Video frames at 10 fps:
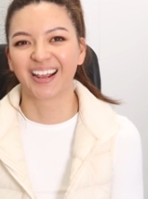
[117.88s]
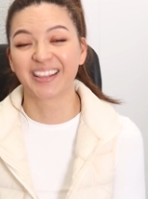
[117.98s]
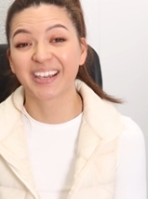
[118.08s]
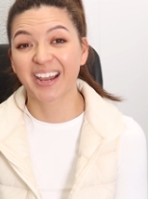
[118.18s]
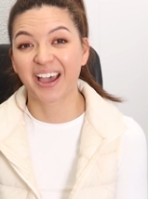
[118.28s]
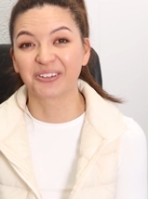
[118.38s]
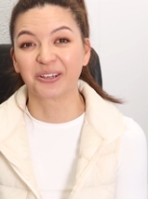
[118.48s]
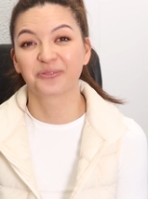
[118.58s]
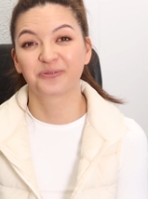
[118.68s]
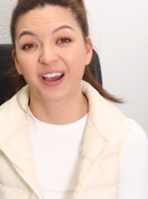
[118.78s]
And there you have
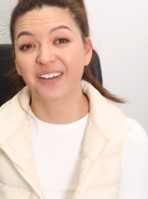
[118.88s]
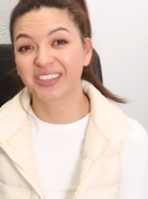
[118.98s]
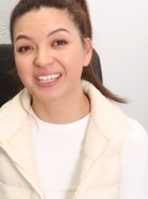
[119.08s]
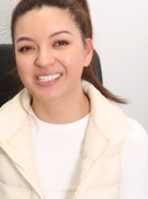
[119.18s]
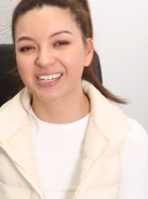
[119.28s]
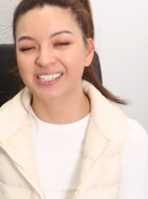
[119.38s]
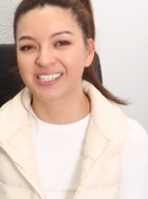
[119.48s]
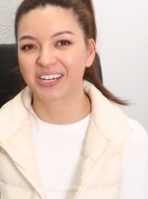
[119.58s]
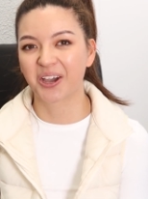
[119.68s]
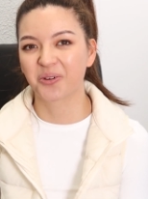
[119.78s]
it, five things to
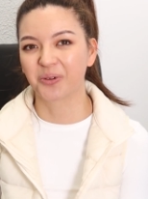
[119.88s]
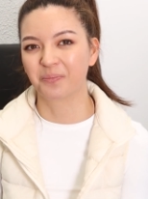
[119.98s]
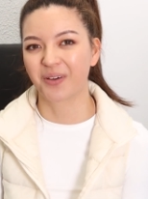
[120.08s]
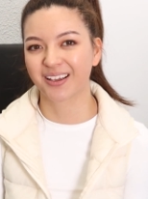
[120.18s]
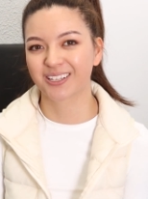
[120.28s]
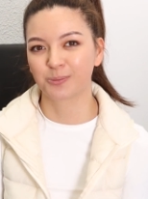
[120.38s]
consider when buying a